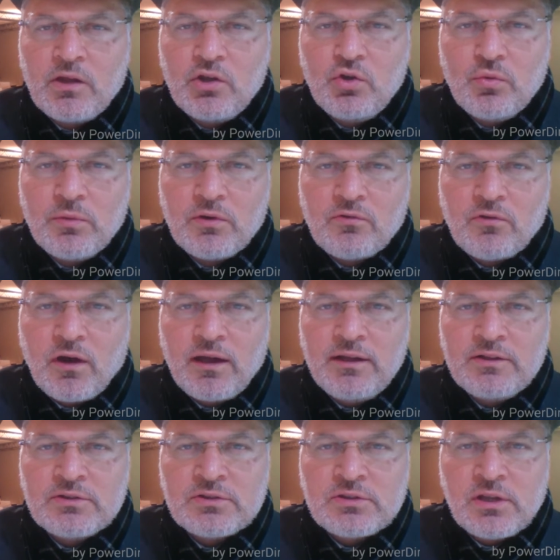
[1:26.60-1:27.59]
Human
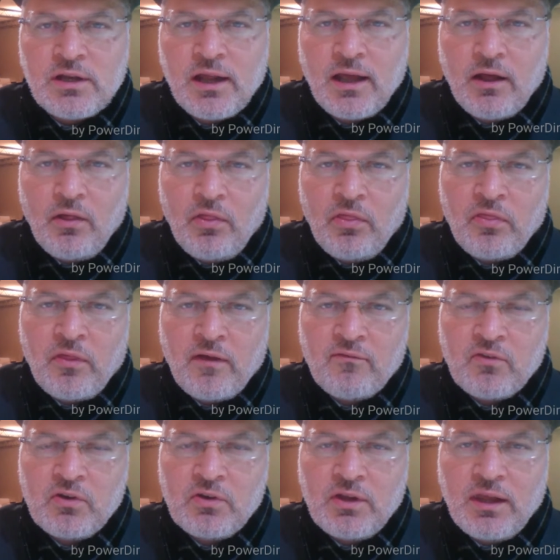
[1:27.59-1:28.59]
rights and health
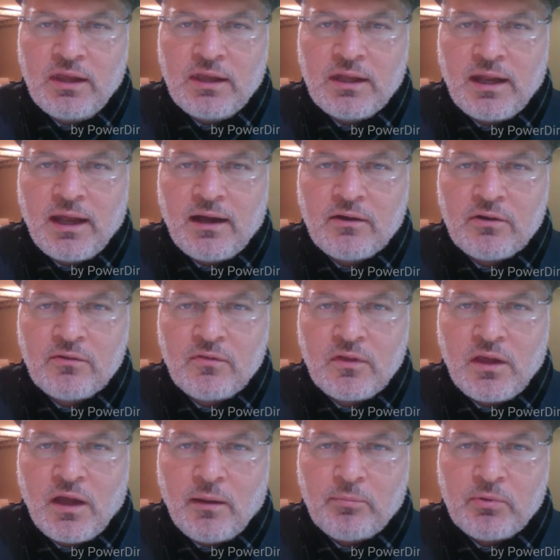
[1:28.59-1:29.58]
have been taken out of
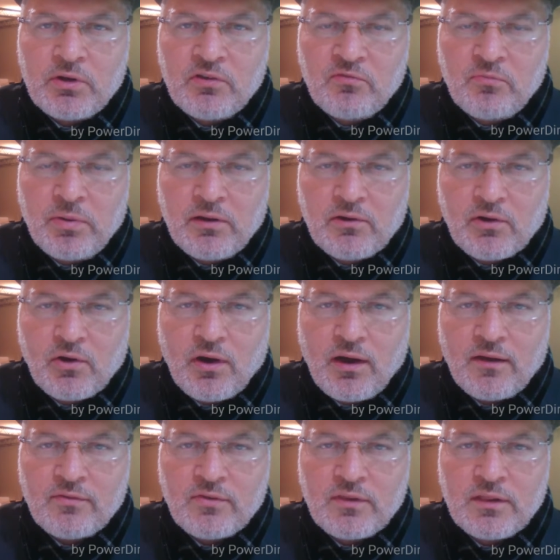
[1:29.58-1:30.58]
the operative
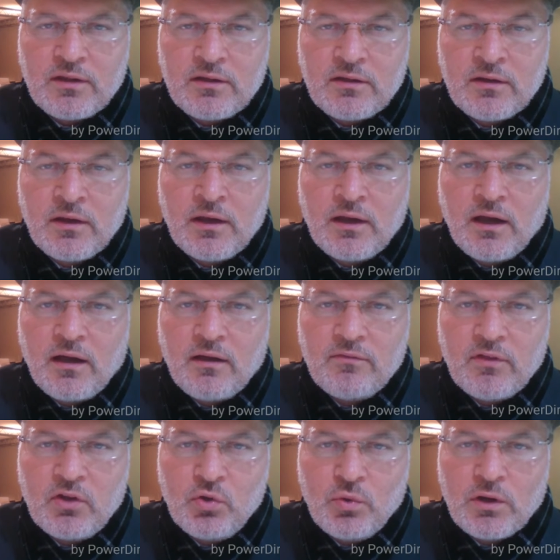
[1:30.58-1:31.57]
paragraphs
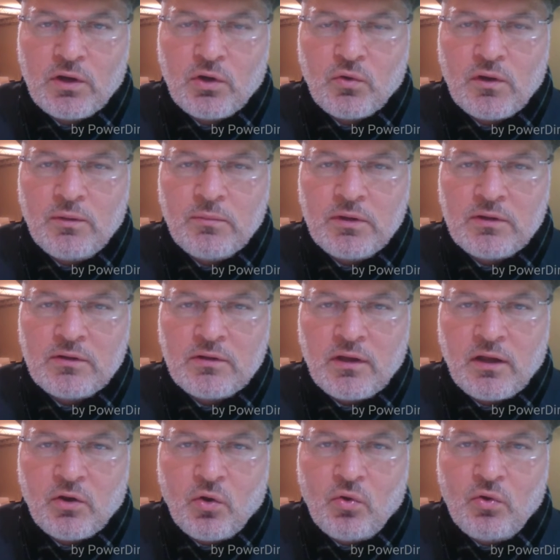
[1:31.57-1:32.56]
of the new agreement
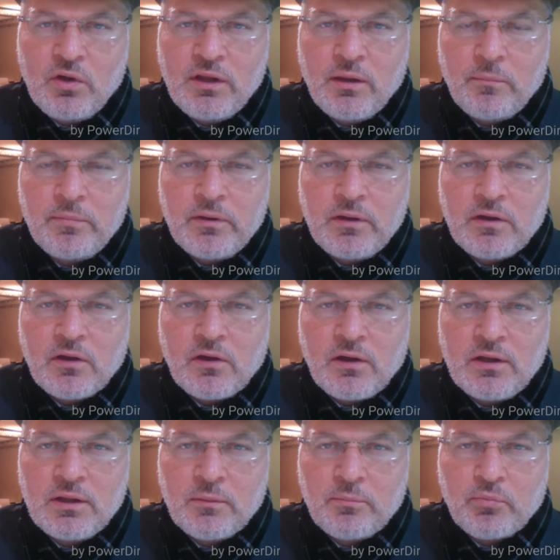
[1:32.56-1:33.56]
and only
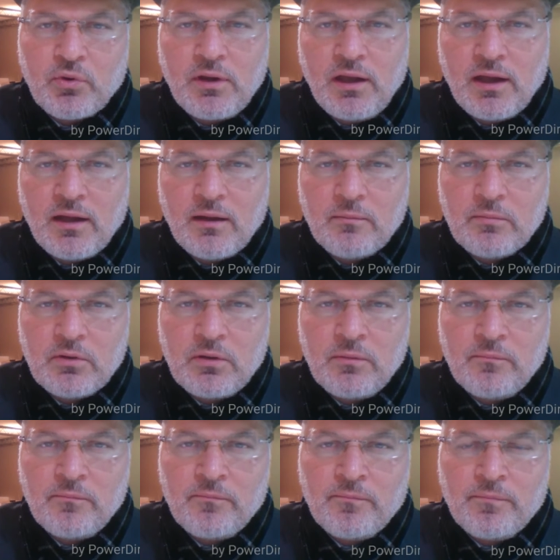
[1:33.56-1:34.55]
appear in the preamble.
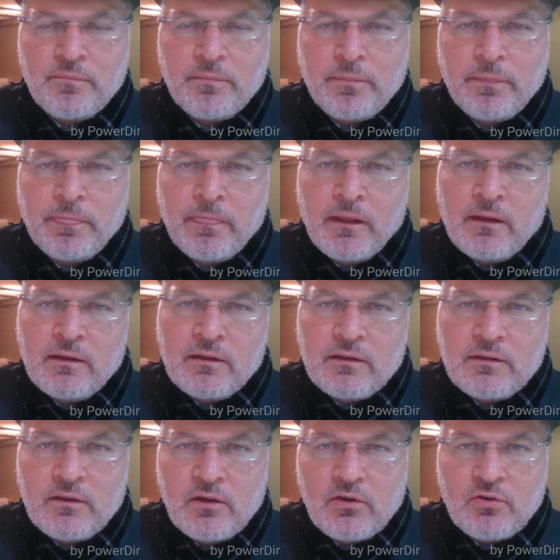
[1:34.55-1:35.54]

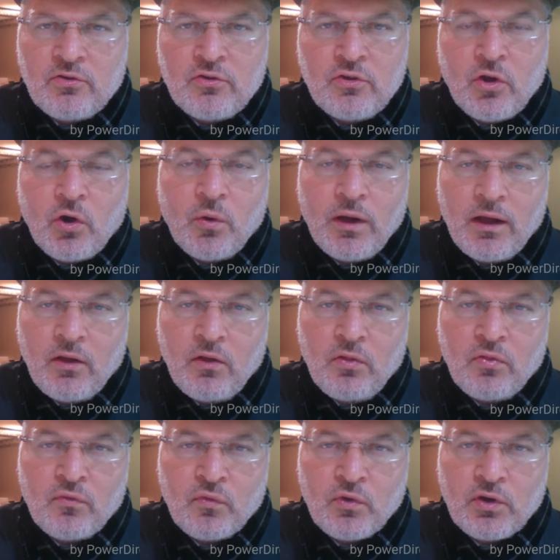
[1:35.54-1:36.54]
There is no
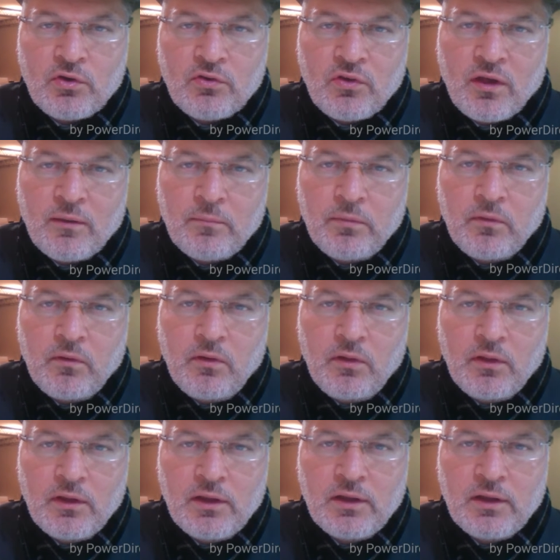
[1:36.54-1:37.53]
health, for
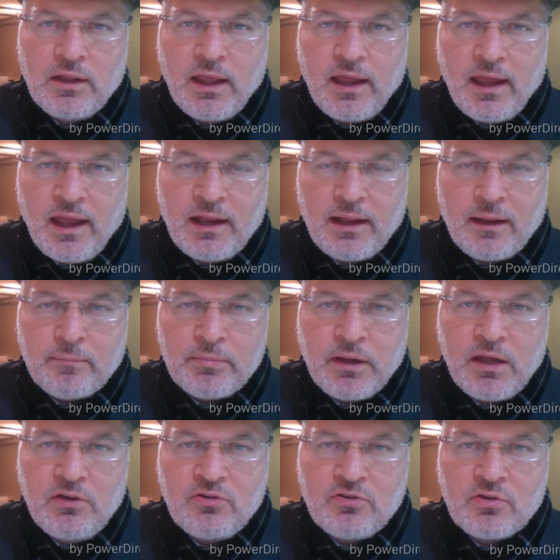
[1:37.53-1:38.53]
example, in the
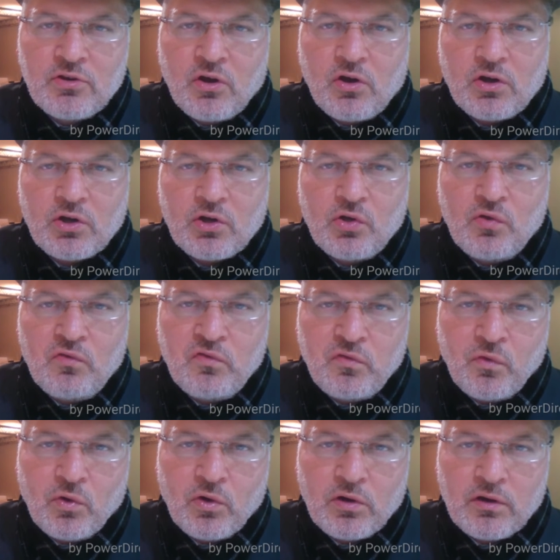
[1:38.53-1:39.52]
adaptation Article
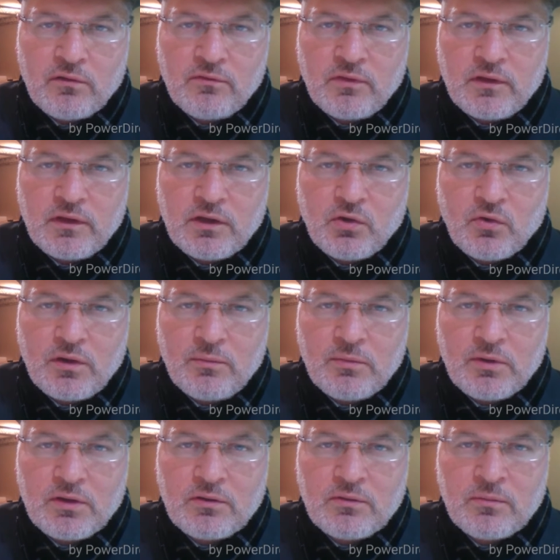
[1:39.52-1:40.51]
4 of the
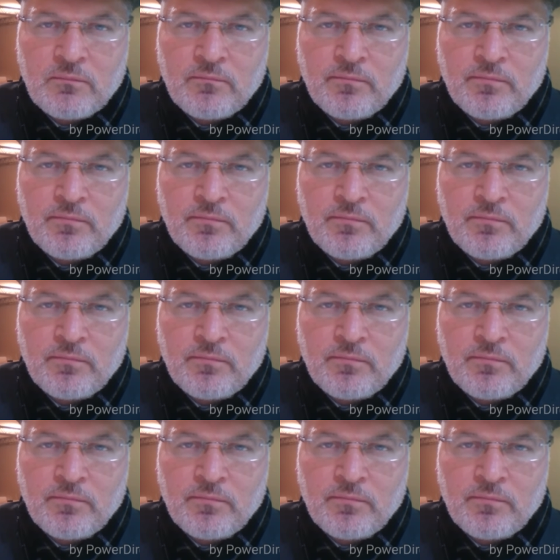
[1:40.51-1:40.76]
agreement.